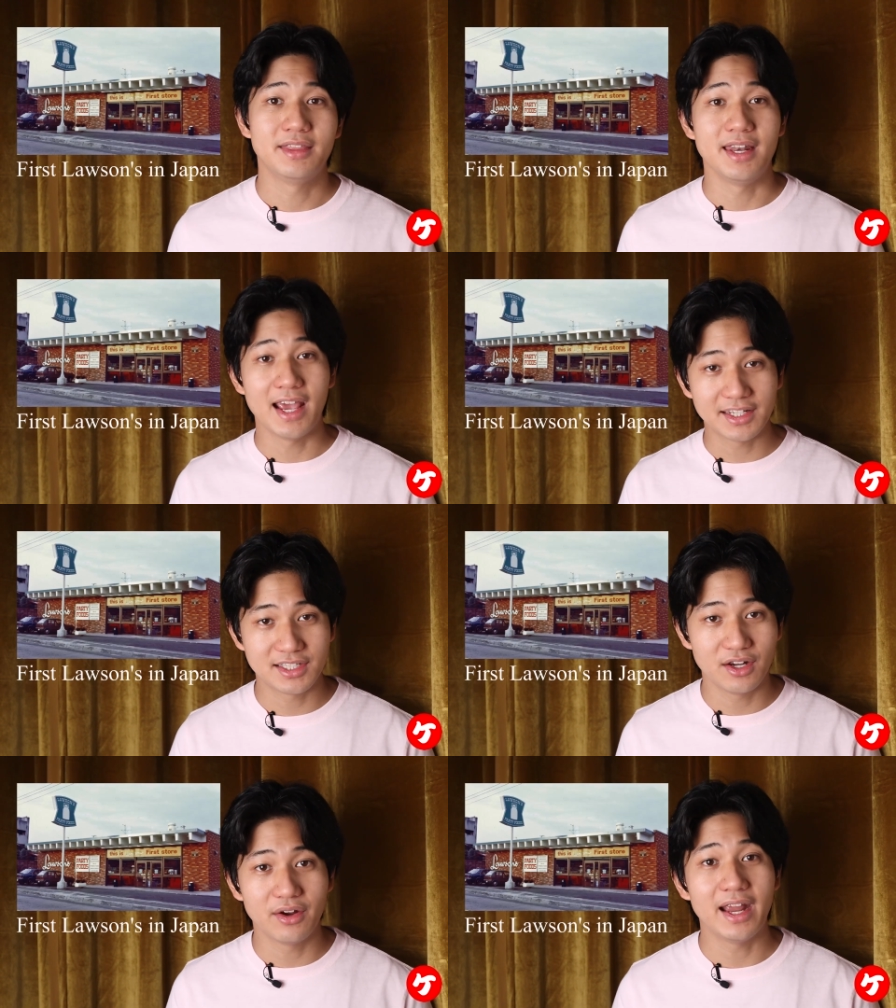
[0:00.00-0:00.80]
The
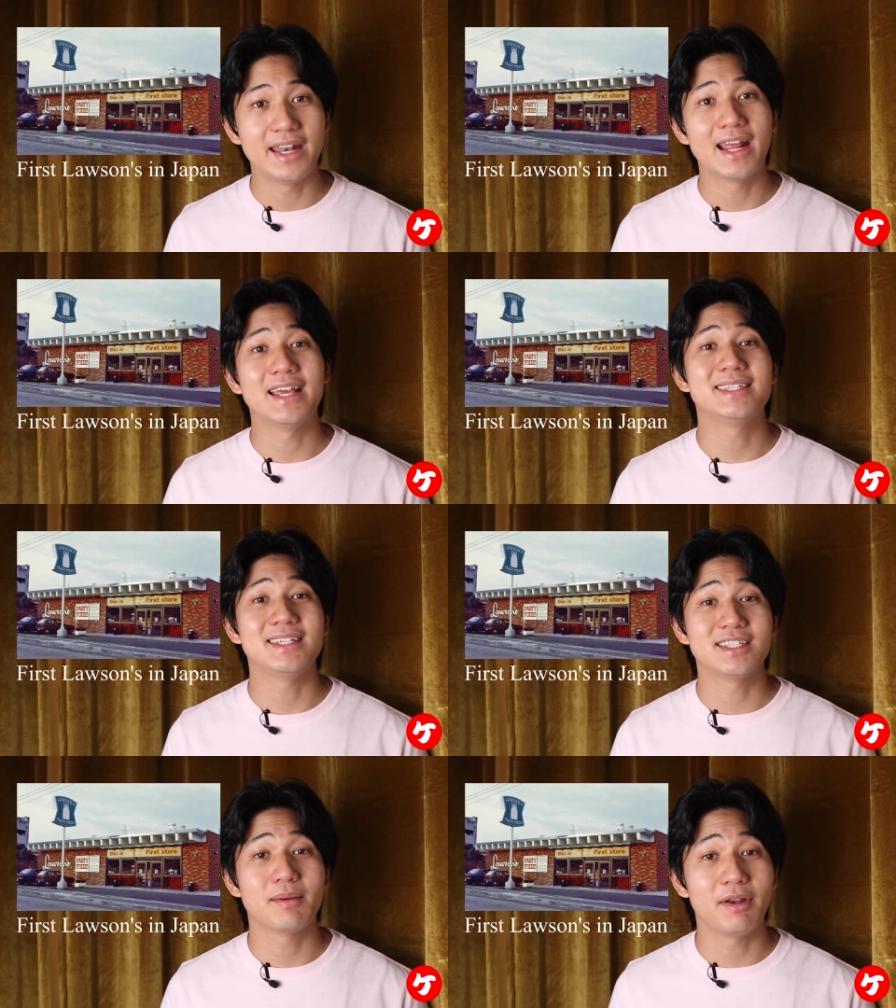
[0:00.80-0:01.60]
next year, in
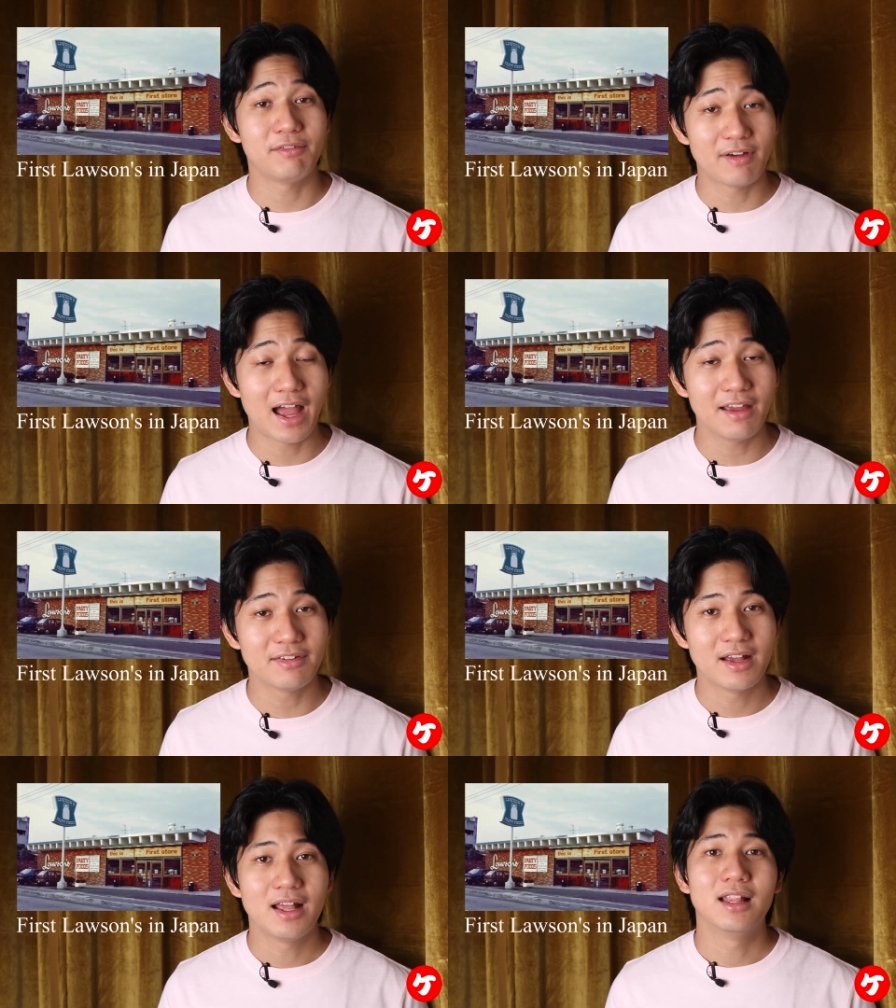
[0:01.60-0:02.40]

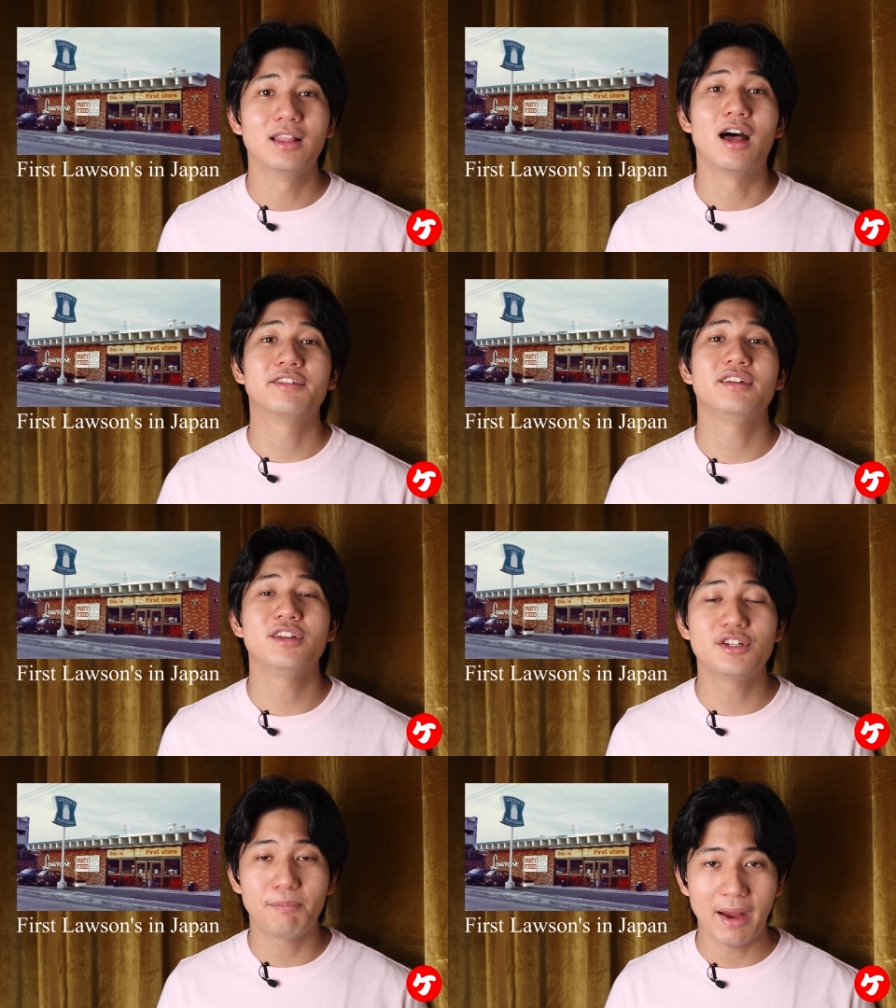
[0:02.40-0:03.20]
1975,
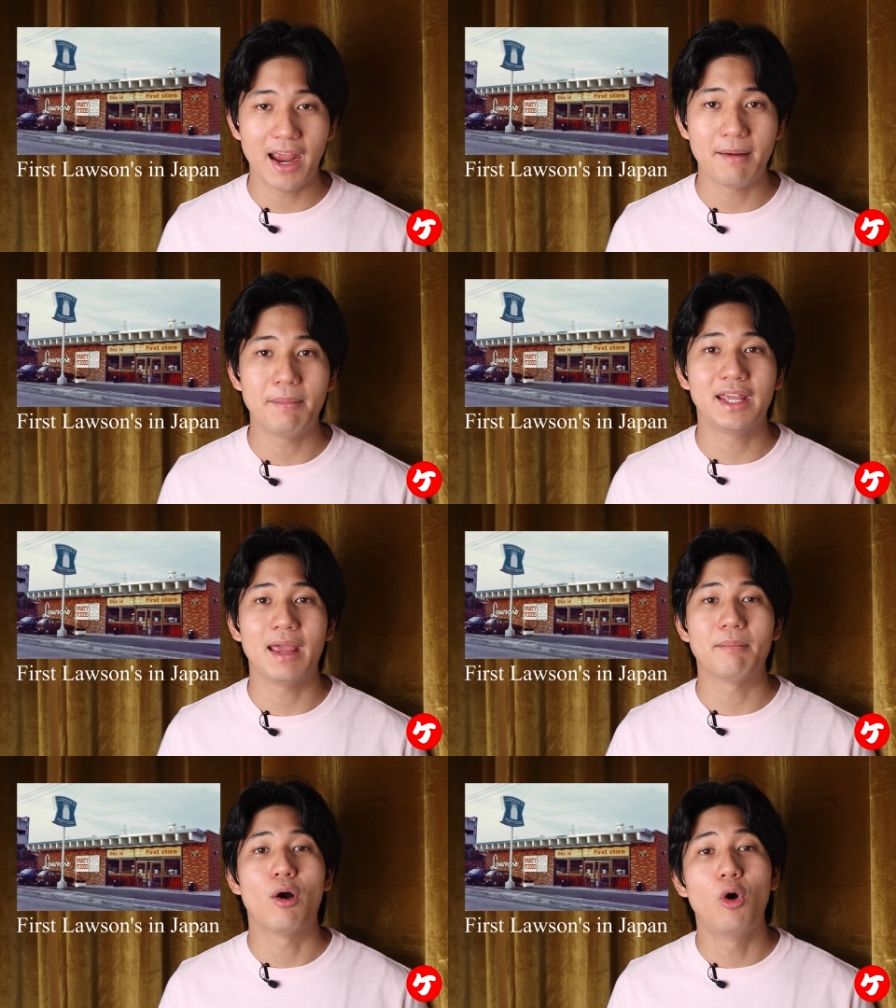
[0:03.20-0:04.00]
Lawson in Japan
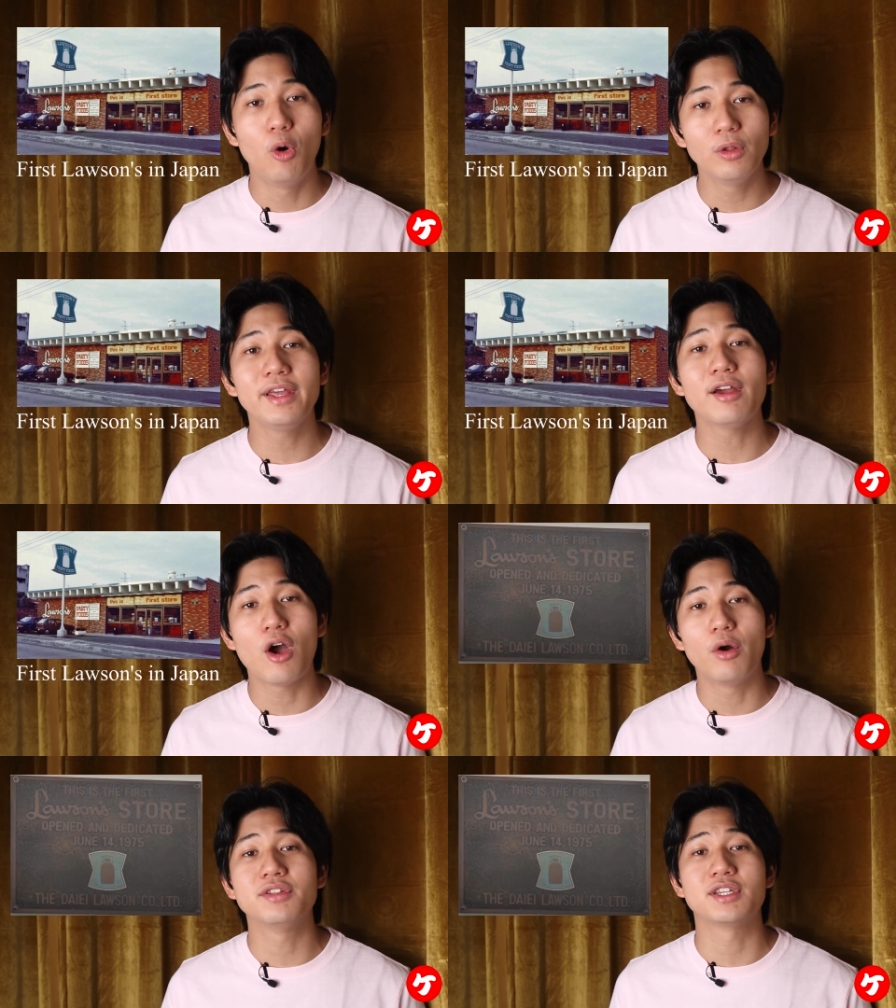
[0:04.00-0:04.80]
became a
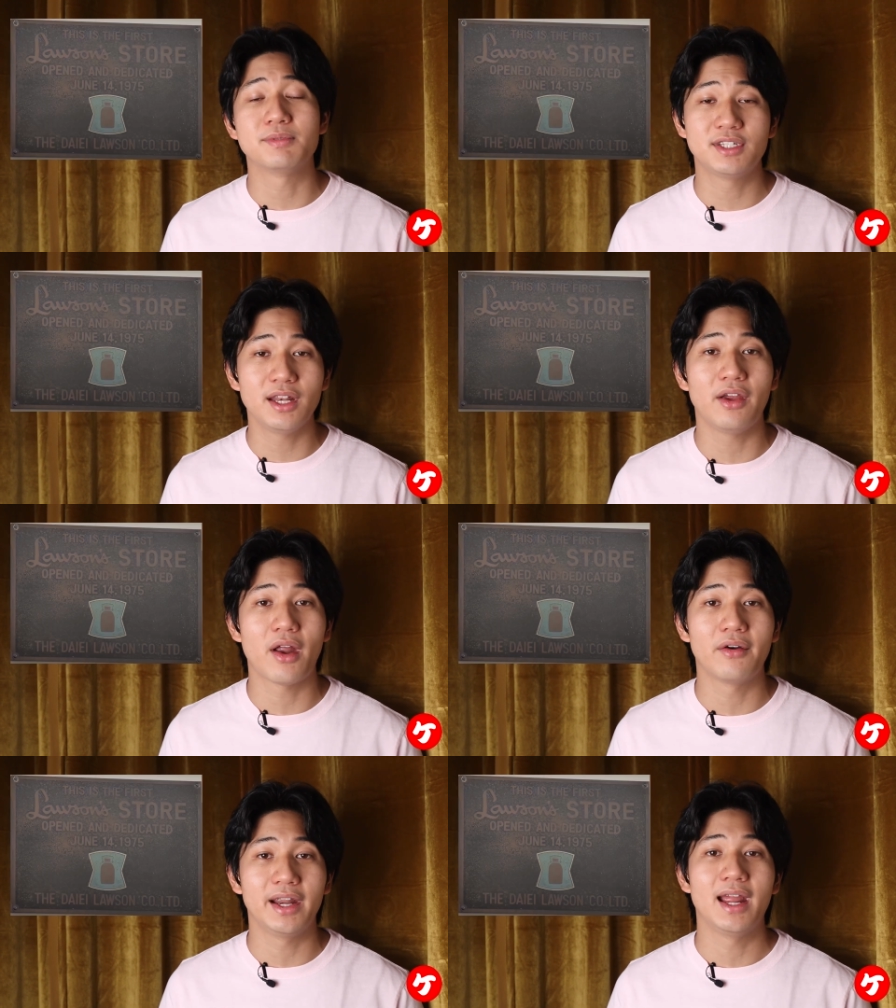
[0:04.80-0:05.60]
wholly owned
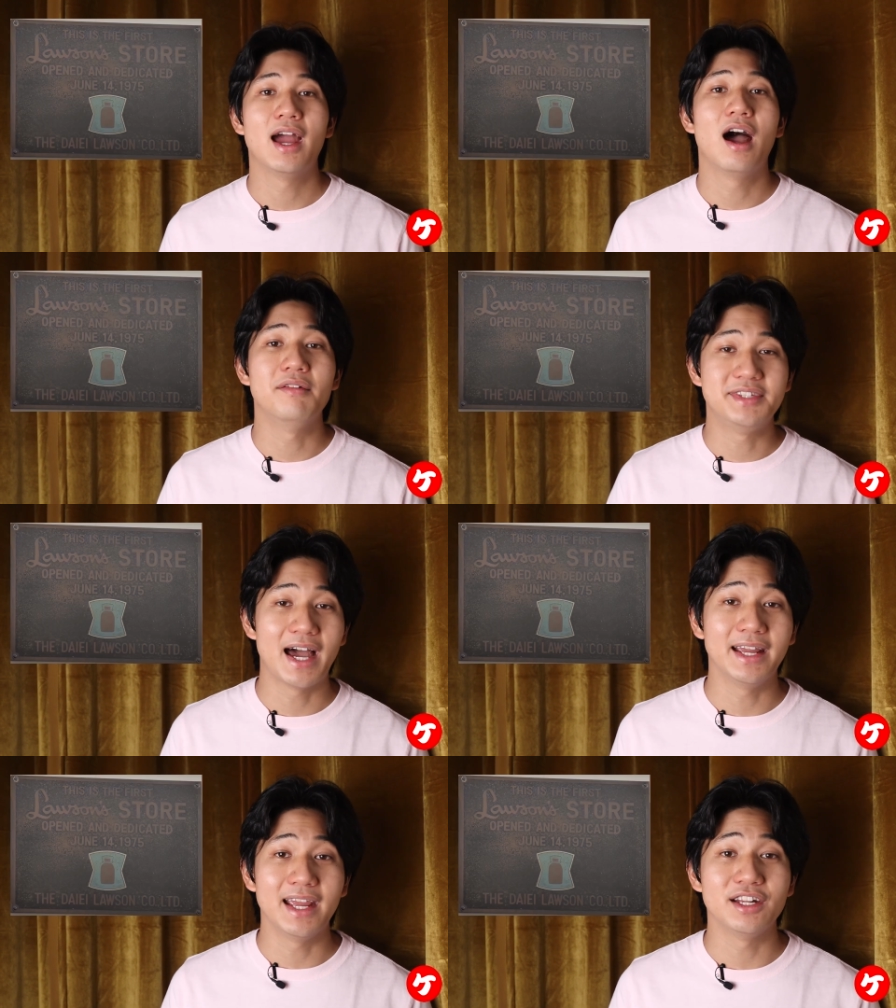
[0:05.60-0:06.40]
subsidiary of
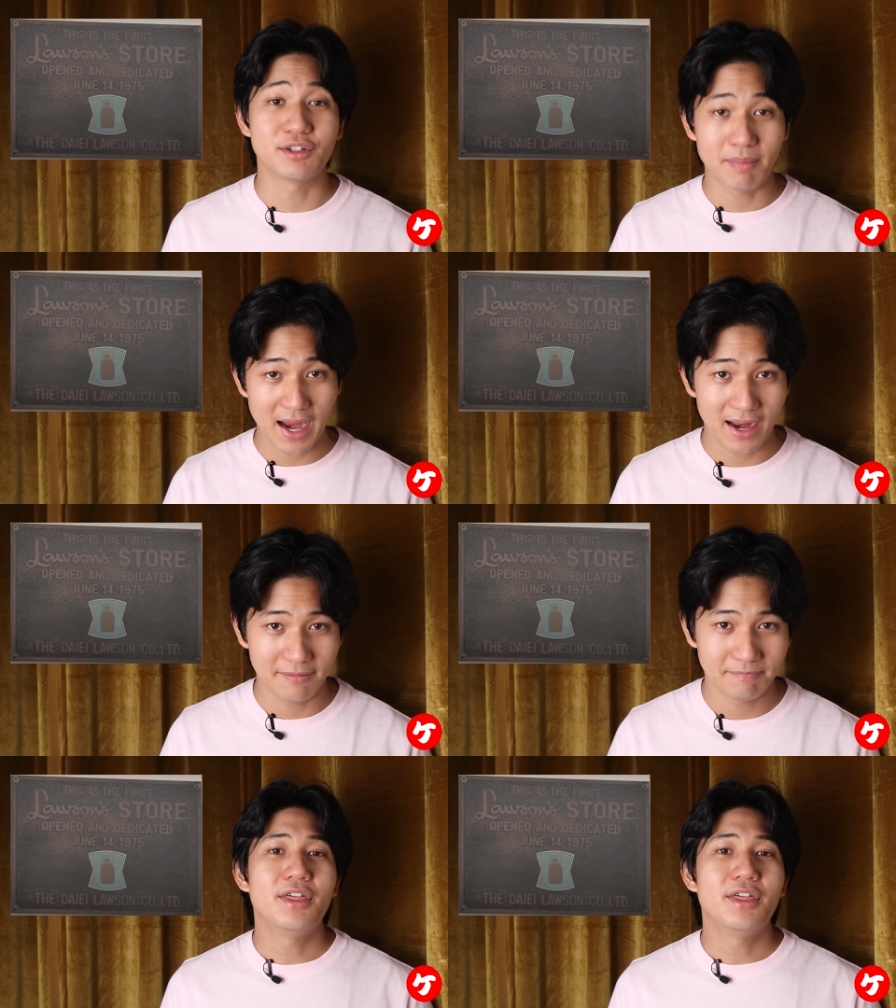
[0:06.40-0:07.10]
Daiei Japan.